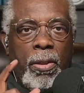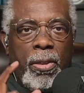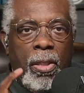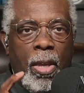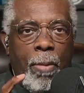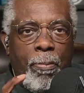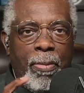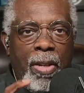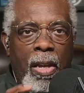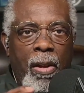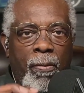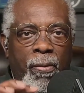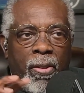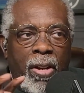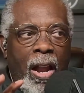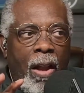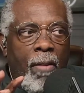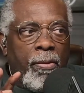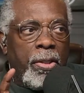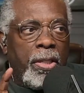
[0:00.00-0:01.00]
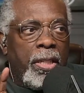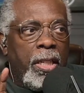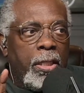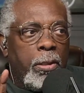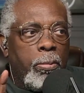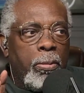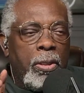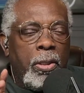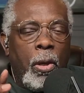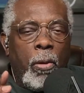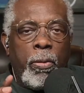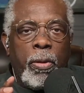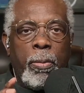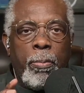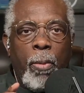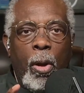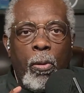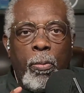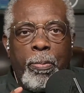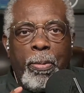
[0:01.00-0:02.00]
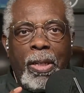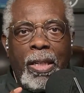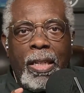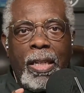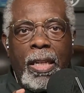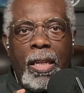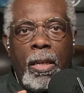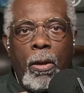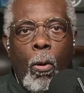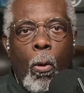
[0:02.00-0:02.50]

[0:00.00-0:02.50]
a thumbnail for Conversation with Tony Mobley,